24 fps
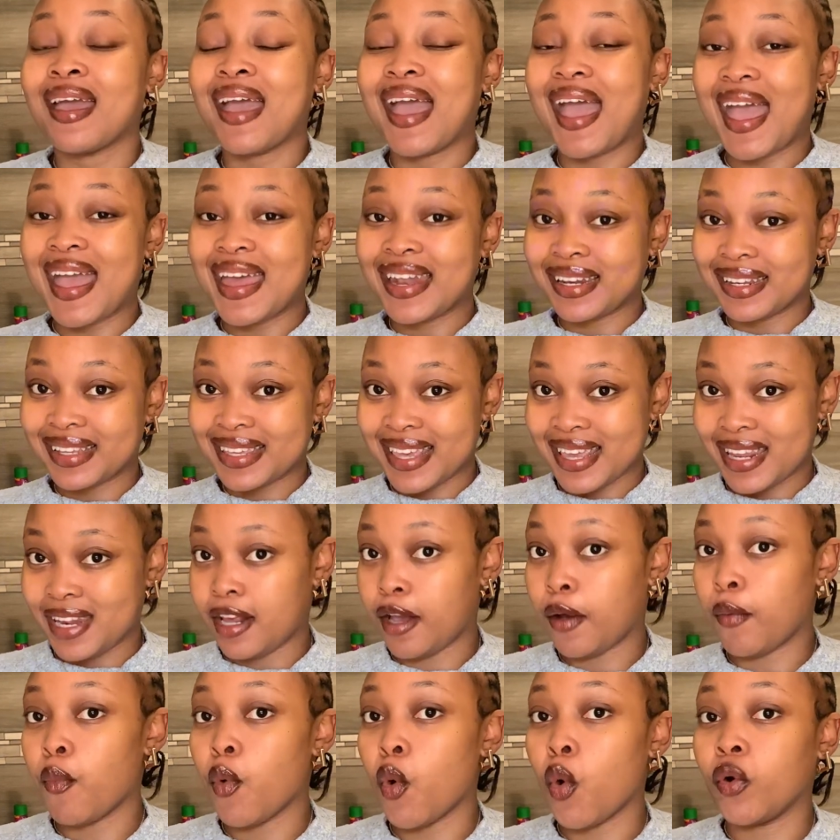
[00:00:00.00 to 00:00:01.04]
and
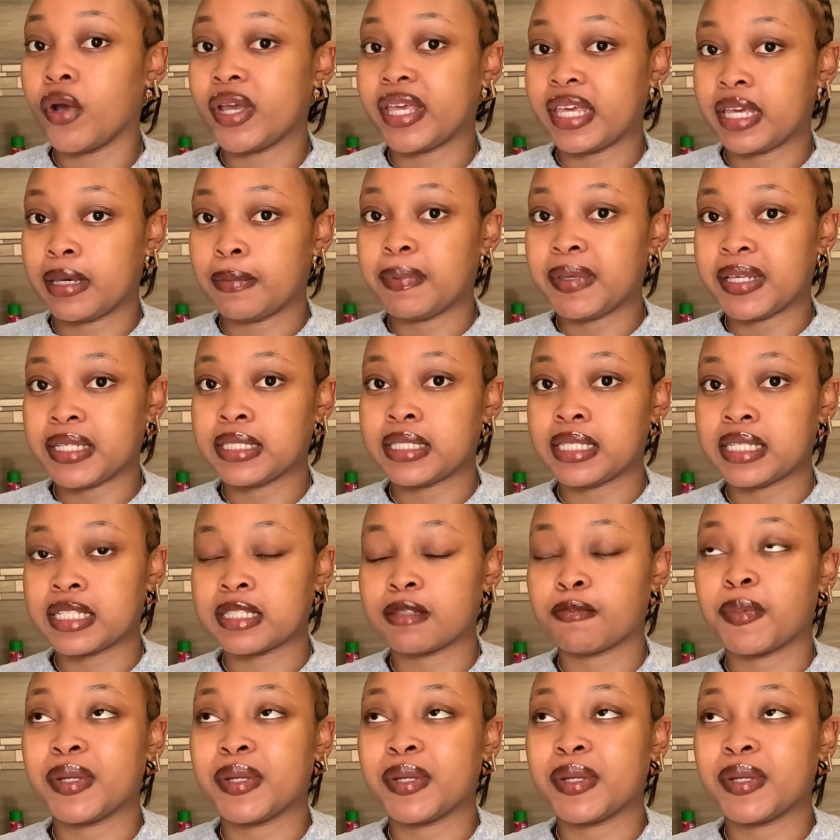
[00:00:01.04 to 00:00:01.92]
getting more ear piercings.